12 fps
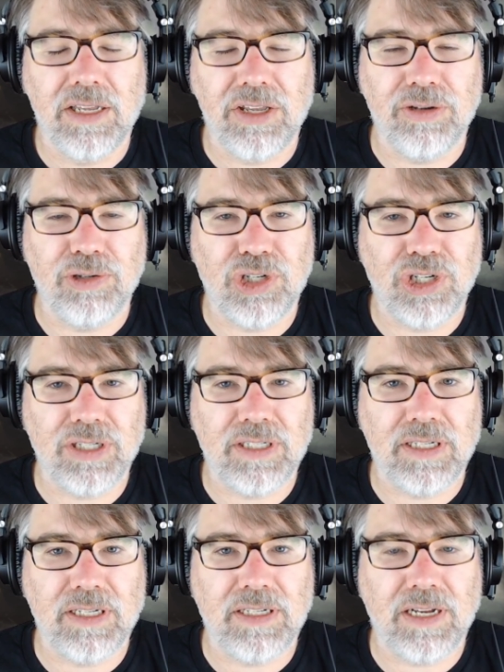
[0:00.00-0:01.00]
you
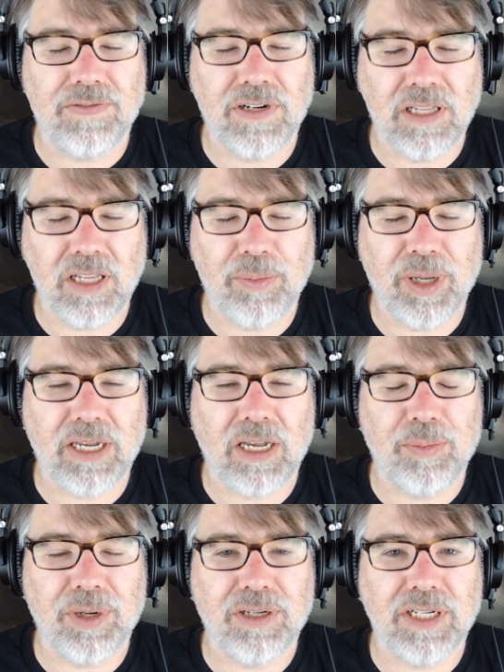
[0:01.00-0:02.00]
should definitely pick
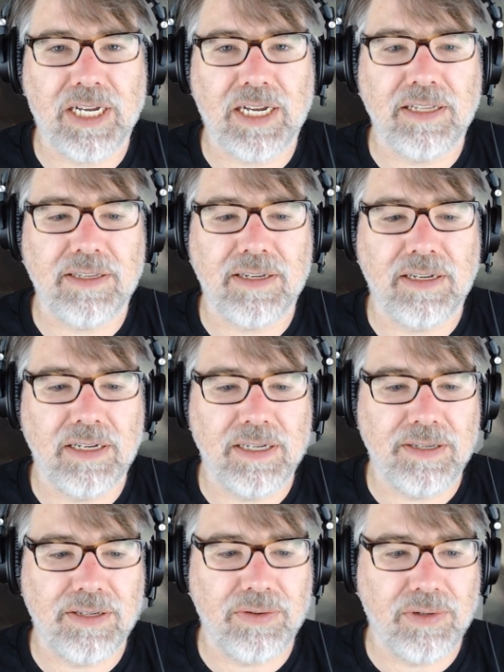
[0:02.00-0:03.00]
up your tickets
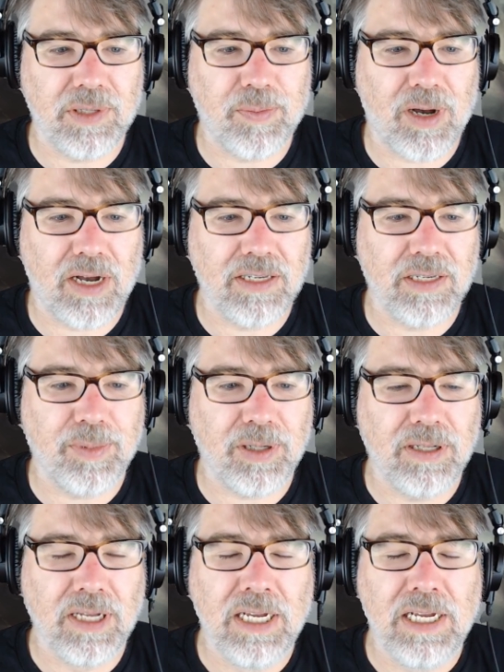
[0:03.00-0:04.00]
as soon as possible.